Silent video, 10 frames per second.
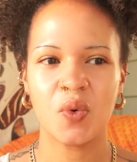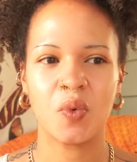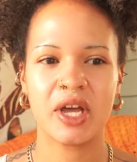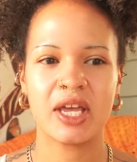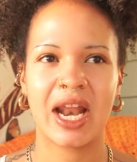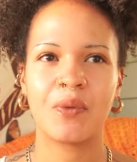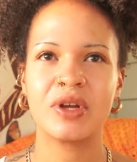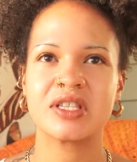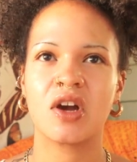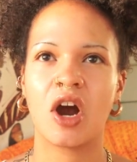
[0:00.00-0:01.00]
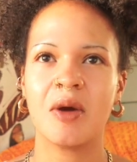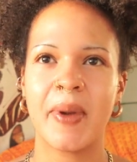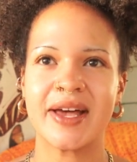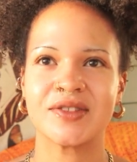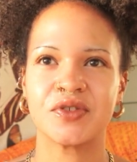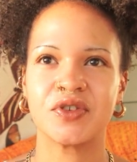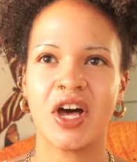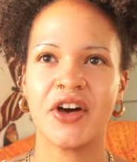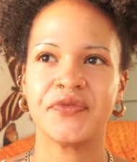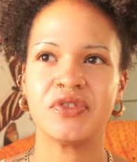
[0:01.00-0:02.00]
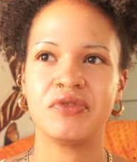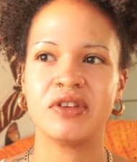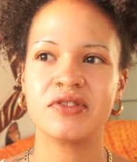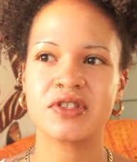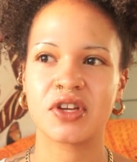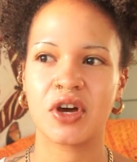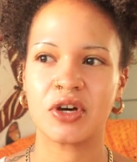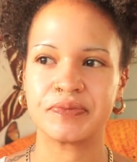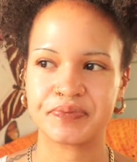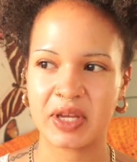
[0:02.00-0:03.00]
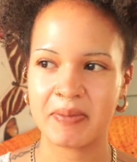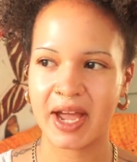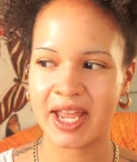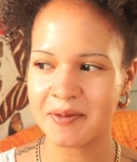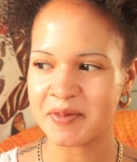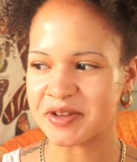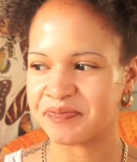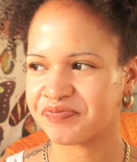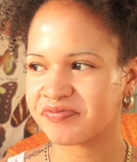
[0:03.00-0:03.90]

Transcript: when I went to Art Basel a few years ago in Miami.